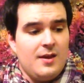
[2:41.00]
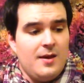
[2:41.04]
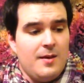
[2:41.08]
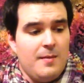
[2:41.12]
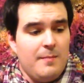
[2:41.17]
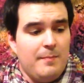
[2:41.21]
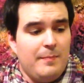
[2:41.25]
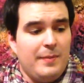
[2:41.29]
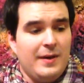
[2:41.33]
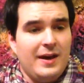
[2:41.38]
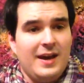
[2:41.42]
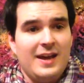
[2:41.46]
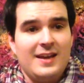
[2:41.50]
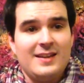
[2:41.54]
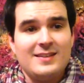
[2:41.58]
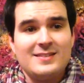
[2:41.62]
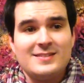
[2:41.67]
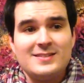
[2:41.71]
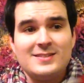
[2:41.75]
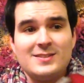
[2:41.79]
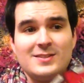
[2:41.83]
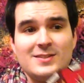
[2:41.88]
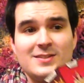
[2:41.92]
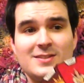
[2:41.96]
But
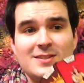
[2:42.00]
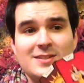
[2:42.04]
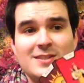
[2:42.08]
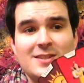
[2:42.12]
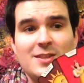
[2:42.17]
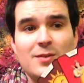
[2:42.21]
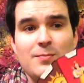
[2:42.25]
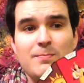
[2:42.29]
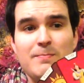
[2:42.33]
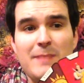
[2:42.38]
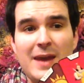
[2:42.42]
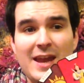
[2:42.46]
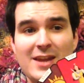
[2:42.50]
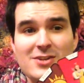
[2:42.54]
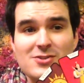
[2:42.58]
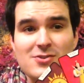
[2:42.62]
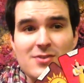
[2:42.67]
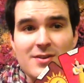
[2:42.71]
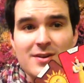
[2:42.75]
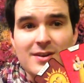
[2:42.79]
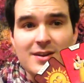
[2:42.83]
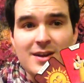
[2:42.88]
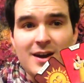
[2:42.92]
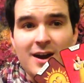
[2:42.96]
the major
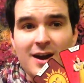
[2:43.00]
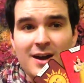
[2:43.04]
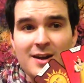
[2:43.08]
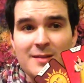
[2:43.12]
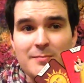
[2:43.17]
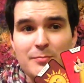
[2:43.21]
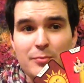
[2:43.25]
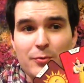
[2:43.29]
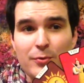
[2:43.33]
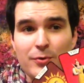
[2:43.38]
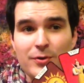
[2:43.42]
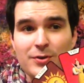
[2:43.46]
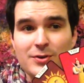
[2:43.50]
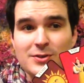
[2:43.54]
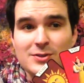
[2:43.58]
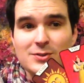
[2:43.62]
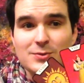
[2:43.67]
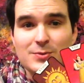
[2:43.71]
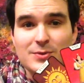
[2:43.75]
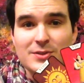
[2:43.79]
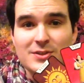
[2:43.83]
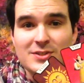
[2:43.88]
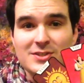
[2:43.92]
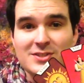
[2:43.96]
arcana borders
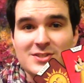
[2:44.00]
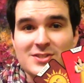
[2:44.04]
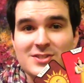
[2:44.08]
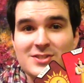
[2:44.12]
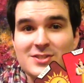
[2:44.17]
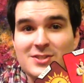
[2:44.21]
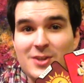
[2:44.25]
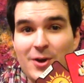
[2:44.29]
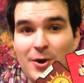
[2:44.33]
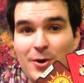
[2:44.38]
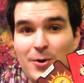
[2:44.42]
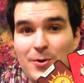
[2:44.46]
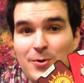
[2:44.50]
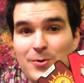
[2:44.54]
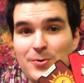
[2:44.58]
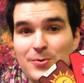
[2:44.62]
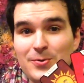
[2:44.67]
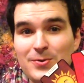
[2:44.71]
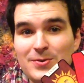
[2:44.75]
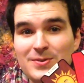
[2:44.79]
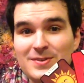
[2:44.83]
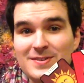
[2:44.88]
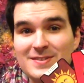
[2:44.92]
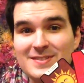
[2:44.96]
were
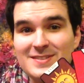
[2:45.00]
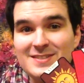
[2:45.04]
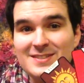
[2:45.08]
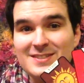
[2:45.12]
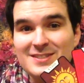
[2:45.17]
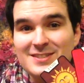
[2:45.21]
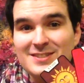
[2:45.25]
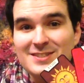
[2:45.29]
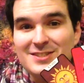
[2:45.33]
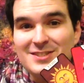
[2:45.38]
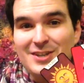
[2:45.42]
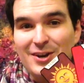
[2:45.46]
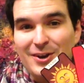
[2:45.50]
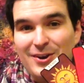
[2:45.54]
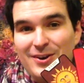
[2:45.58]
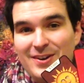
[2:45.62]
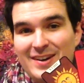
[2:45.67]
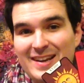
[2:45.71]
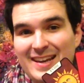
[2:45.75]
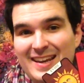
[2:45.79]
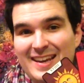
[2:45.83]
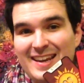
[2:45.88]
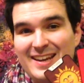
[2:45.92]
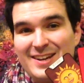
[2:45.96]
so
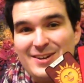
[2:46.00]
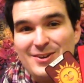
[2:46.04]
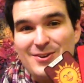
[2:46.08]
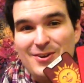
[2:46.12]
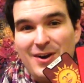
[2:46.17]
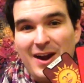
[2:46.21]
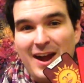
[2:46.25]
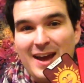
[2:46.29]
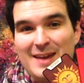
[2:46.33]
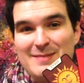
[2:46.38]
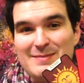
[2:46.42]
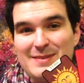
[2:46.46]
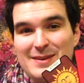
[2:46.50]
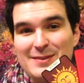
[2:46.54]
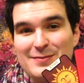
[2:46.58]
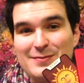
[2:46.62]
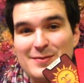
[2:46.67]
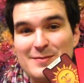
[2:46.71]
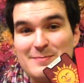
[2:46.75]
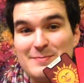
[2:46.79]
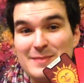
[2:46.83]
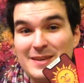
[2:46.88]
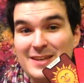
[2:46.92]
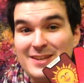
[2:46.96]
dirty and grimy
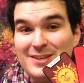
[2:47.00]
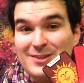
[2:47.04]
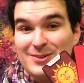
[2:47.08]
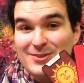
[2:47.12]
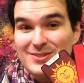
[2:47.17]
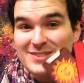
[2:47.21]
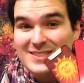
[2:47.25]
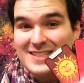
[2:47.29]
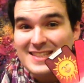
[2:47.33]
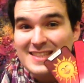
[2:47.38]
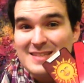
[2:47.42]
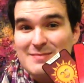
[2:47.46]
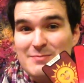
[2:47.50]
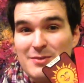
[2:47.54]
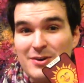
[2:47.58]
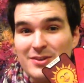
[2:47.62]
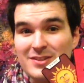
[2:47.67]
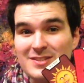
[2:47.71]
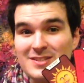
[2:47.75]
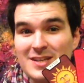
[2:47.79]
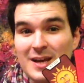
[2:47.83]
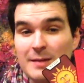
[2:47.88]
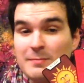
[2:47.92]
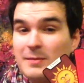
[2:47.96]
from me using them all
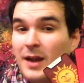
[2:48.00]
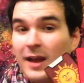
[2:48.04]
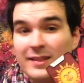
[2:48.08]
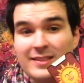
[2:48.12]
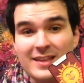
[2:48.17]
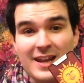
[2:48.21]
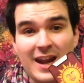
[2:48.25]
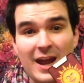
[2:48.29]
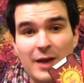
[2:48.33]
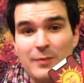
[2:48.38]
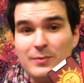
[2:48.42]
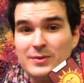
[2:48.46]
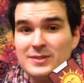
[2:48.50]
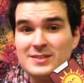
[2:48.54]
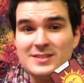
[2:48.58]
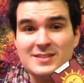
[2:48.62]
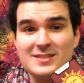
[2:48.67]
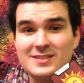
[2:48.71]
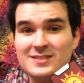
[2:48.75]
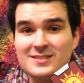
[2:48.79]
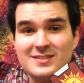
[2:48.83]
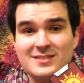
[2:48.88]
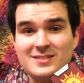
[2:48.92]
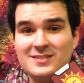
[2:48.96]
the time. Not that I
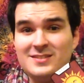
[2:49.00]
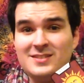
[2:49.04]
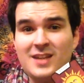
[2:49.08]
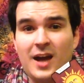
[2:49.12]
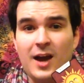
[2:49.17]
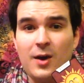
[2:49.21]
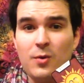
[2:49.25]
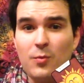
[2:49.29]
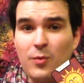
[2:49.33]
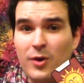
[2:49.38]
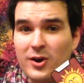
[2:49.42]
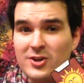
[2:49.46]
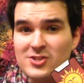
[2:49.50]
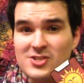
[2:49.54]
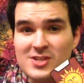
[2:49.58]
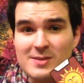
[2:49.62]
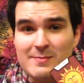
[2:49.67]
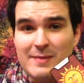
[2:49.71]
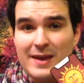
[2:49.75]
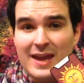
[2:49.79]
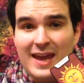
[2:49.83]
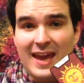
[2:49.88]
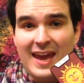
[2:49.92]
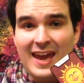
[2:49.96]
was not washing
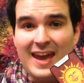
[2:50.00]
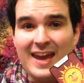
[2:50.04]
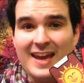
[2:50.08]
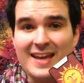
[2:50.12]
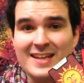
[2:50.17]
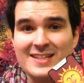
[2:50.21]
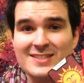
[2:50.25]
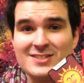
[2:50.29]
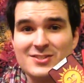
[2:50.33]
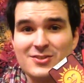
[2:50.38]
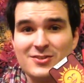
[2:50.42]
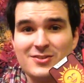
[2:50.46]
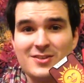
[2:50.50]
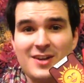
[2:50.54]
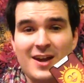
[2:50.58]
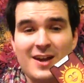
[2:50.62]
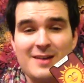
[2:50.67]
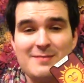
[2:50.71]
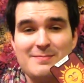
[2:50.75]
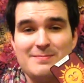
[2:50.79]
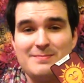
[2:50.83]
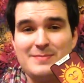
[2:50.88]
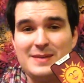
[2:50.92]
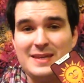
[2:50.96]
my hands or
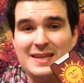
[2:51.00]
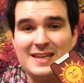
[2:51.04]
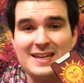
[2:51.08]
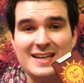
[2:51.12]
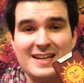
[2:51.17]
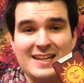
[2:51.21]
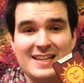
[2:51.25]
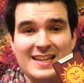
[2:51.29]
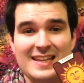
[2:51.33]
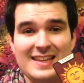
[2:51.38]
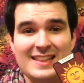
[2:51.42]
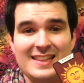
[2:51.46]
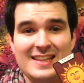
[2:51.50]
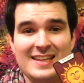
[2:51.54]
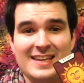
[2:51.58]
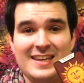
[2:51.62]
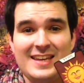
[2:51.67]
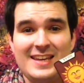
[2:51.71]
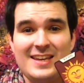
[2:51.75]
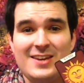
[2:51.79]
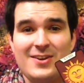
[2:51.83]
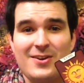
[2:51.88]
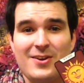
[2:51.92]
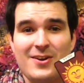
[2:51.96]
not being
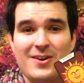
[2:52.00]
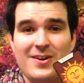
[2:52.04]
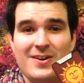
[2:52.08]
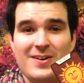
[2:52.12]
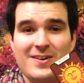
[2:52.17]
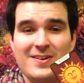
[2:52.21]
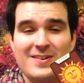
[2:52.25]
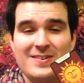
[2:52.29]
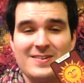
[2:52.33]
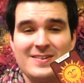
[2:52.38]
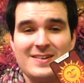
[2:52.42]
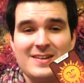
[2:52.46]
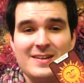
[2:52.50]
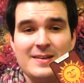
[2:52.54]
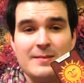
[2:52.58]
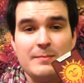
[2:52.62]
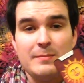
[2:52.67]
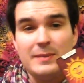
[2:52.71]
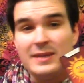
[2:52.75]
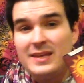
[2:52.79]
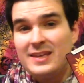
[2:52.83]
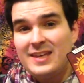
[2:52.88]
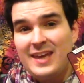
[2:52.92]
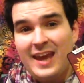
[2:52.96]
cleanly or
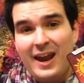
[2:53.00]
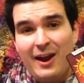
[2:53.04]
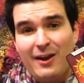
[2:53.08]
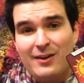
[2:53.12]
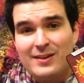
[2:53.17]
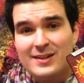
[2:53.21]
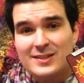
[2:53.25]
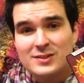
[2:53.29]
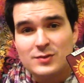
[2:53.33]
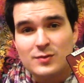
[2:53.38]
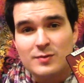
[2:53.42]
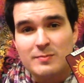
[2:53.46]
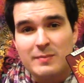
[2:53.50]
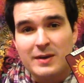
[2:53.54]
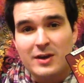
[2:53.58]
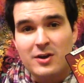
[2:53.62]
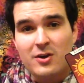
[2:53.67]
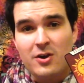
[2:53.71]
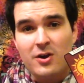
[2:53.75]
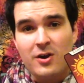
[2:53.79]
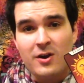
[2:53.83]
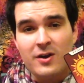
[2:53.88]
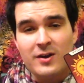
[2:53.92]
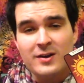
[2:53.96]
being careless with my
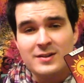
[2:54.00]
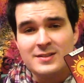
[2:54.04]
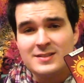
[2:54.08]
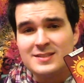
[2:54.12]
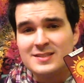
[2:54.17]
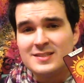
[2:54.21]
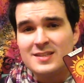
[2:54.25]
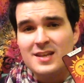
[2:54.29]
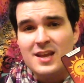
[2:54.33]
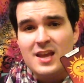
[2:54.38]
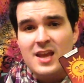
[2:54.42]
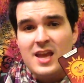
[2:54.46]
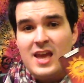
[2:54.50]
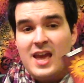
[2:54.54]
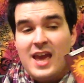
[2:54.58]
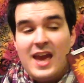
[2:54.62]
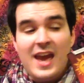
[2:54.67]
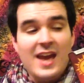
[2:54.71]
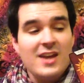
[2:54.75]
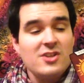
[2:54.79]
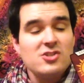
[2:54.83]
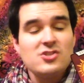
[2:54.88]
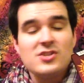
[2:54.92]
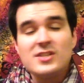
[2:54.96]
cards.
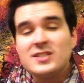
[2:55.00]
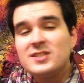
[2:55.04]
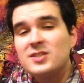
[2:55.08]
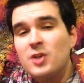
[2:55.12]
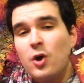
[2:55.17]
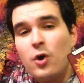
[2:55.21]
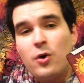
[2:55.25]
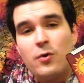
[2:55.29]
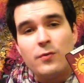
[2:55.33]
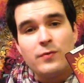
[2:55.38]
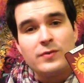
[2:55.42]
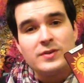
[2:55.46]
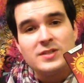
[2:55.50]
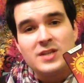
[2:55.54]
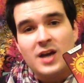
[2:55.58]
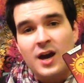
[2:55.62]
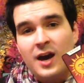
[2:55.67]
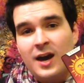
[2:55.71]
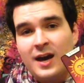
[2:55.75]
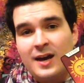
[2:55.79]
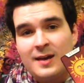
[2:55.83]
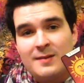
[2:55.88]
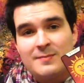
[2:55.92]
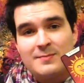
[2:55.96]
It's just over
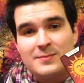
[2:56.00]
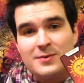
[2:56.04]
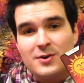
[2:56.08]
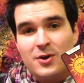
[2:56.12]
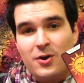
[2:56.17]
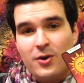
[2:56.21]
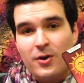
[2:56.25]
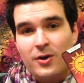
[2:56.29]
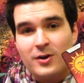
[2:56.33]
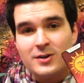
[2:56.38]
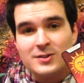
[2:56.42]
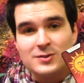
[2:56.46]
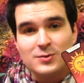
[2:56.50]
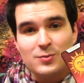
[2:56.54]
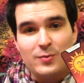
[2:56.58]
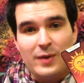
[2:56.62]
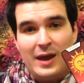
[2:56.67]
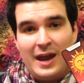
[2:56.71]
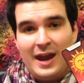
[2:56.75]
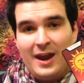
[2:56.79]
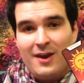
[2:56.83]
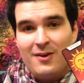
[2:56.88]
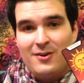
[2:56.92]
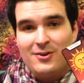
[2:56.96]
time cards
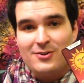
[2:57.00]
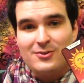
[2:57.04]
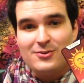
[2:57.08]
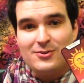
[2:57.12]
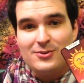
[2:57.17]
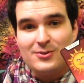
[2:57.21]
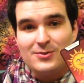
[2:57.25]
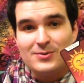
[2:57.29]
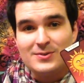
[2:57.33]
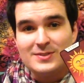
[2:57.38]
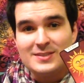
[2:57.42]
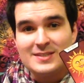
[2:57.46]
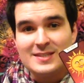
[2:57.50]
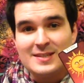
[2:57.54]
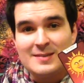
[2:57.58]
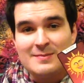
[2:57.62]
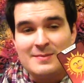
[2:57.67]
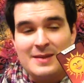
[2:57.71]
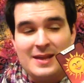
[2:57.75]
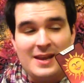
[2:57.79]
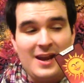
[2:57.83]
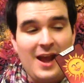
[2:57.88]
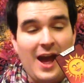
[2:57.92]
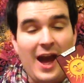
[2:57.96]
wear and you use them,
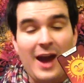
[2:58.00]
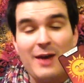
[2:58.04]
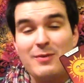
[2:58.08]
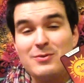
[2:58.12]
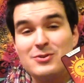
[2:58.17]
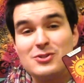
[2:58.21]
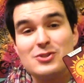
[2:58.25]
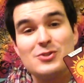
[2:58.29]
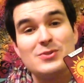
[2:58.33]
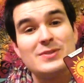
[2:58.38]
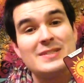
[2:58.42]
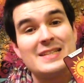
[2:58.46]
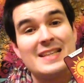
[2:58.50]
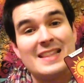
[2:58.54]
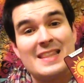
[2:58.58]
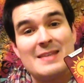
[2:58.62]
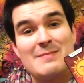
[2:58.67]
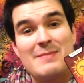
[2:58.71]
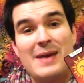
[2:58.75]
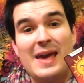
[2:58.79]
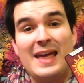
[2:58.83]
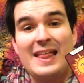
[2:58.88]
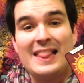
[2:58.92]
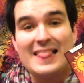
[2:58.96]
and I was using
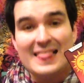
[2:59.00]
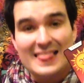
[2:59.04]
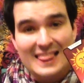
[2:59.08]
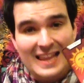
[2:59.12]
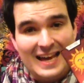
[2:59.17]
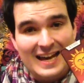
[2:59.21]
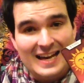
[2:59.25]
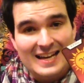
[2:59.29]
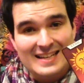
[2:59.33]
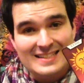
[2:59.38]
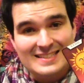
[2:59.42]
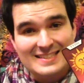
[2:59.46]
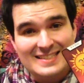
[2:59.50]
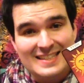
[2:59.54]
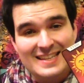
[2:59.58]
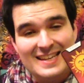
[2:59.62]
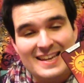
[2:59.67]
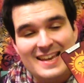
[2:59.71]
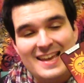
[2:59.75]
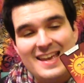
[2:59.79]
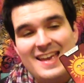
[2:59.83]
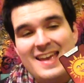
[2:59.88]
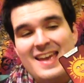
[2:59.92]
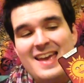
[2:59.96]
them a lot.
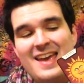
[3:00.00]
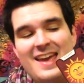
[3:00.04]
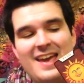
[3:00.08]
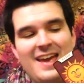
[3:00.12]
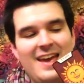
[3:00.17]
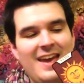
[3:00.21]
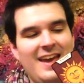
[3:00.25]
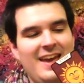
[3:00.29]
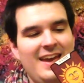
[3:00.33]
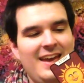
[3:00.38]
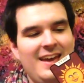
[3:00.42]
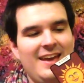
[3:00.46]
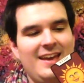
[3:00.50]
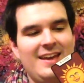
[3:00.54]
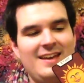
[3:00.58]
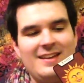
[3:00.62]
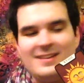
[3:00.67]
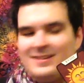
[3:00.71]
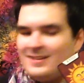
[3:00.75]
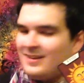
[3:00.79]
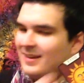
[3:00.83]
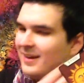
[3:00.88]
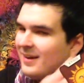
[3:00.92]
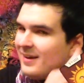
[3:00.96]

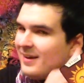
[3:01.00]
And